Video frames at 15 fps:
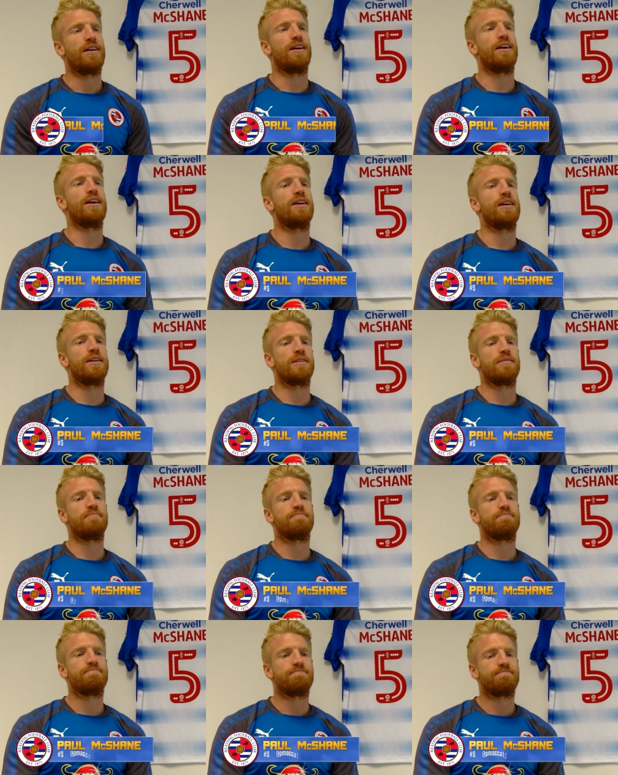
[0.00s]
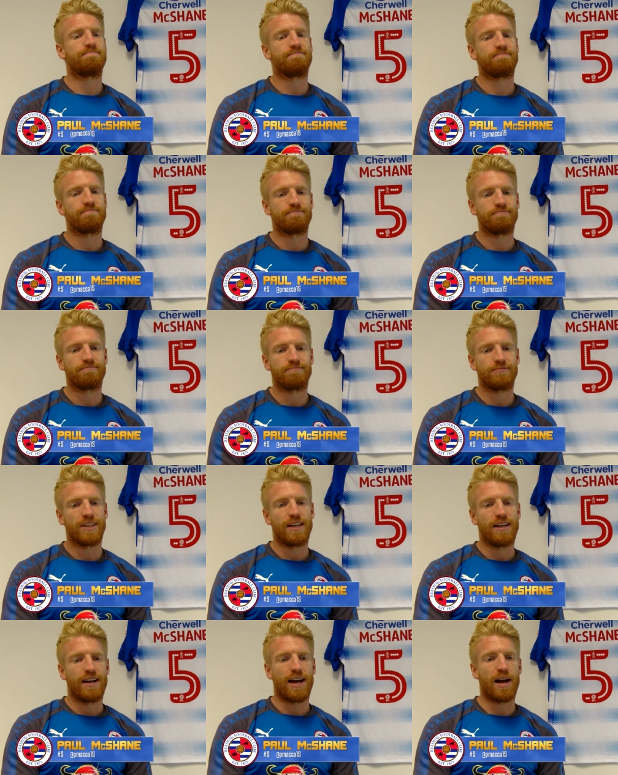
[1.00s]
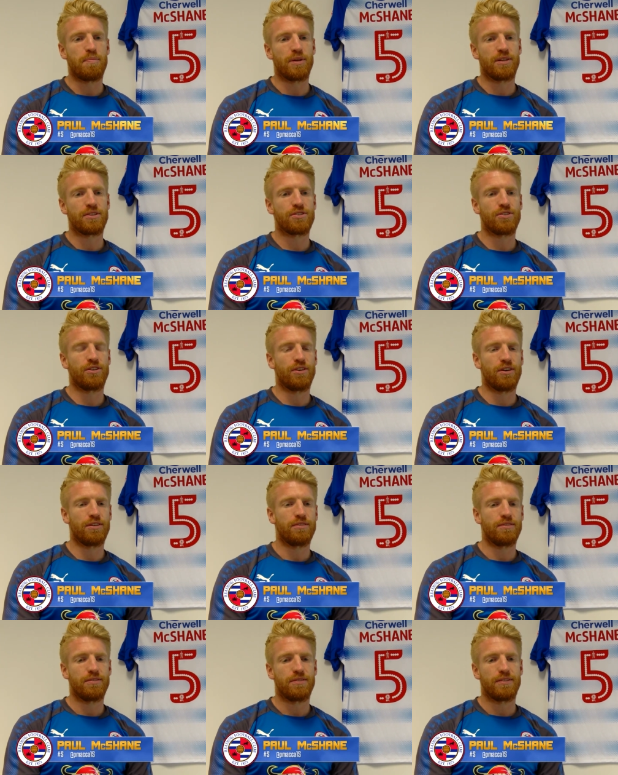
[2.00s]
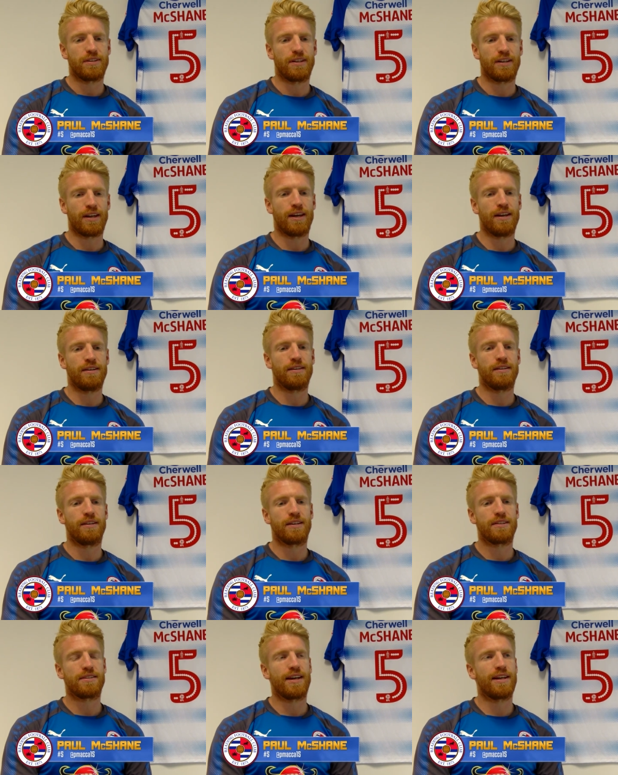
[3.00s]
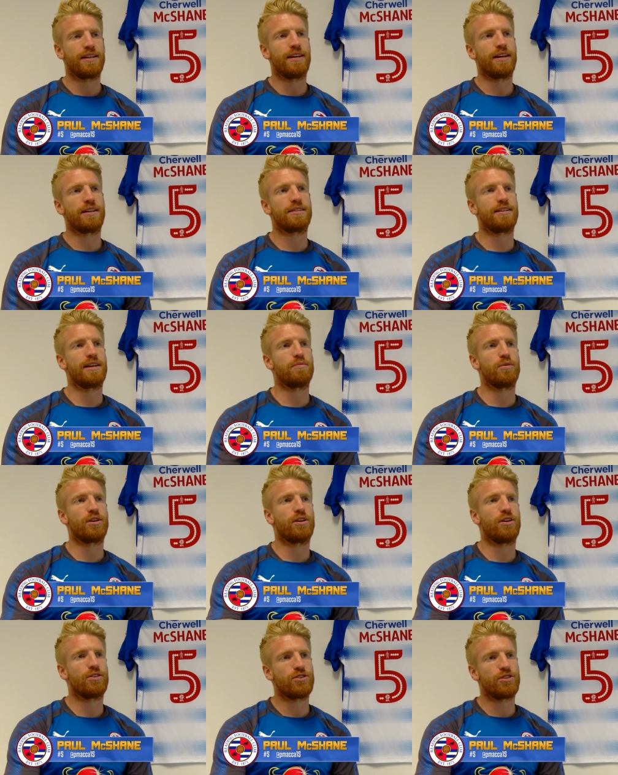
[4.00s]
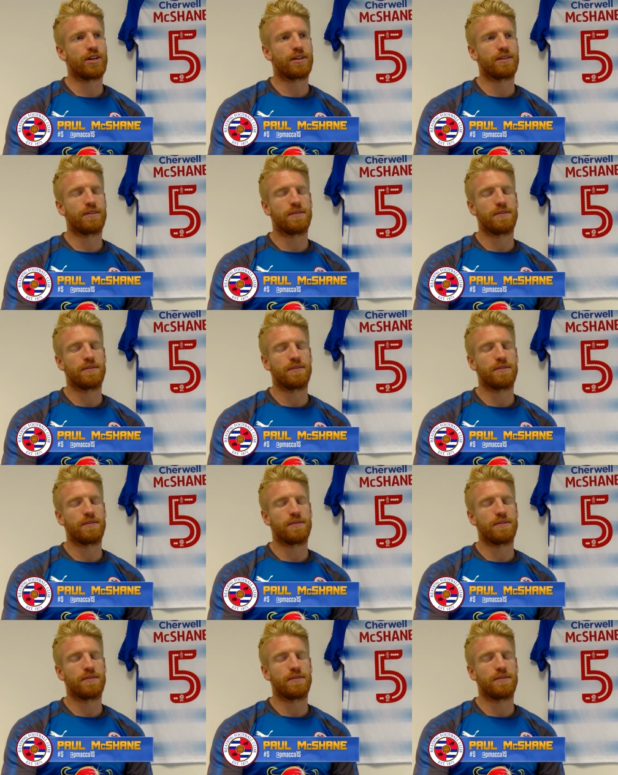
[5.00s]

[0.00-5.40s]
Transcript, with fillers: Um, happy to sign on again and extend, extend my contract.